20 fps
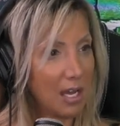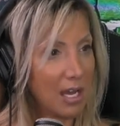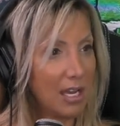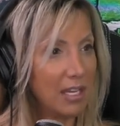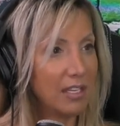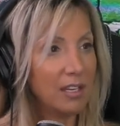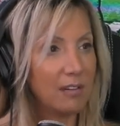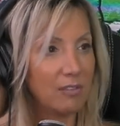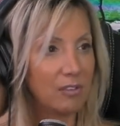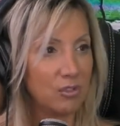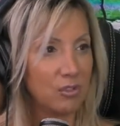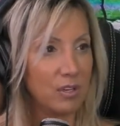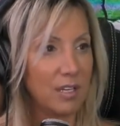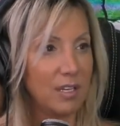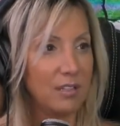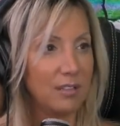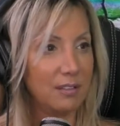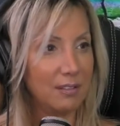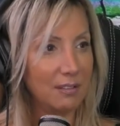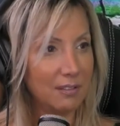I never tried
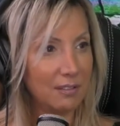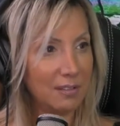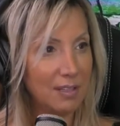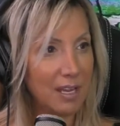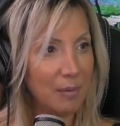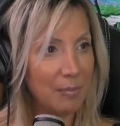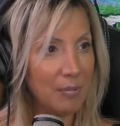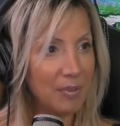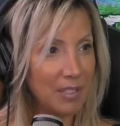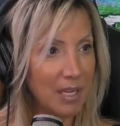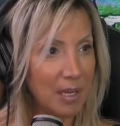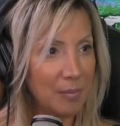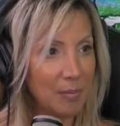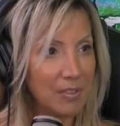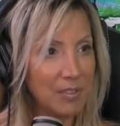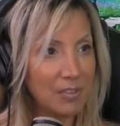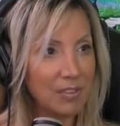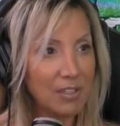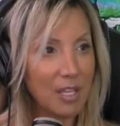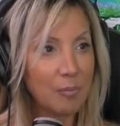it. And? Up
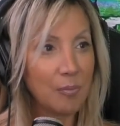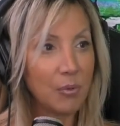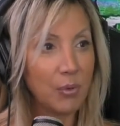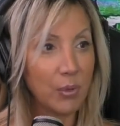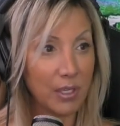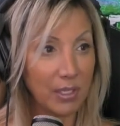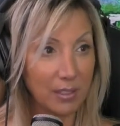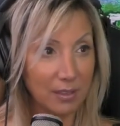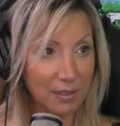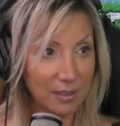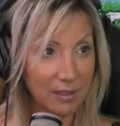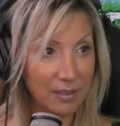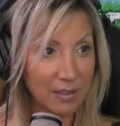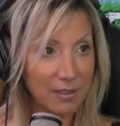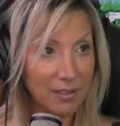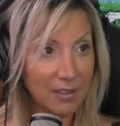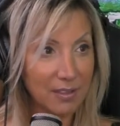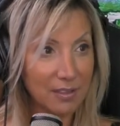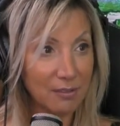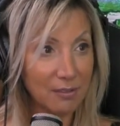until that point.
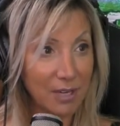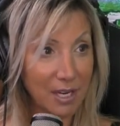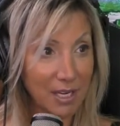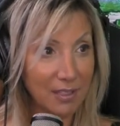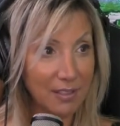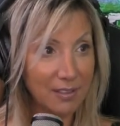Right?